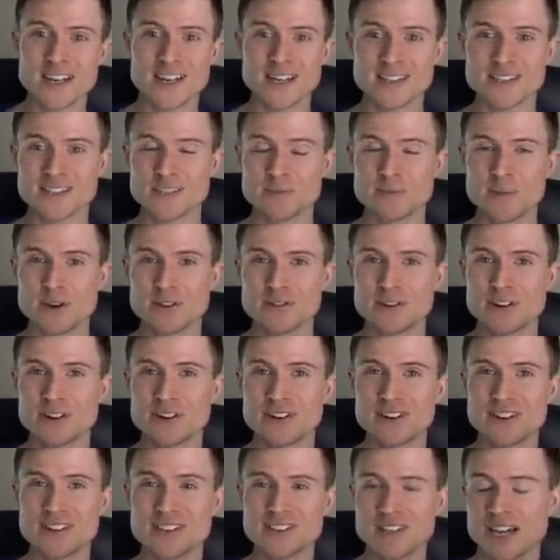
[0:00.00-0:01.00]
as some other
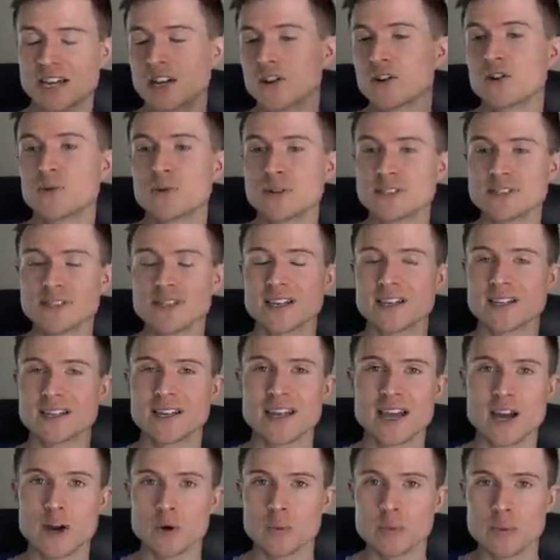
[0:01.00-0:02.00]
areas. I don't know what it's like
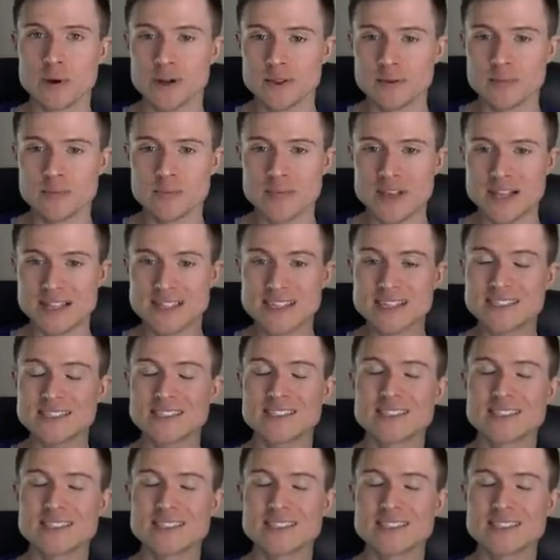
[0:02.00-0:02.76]
now, but at least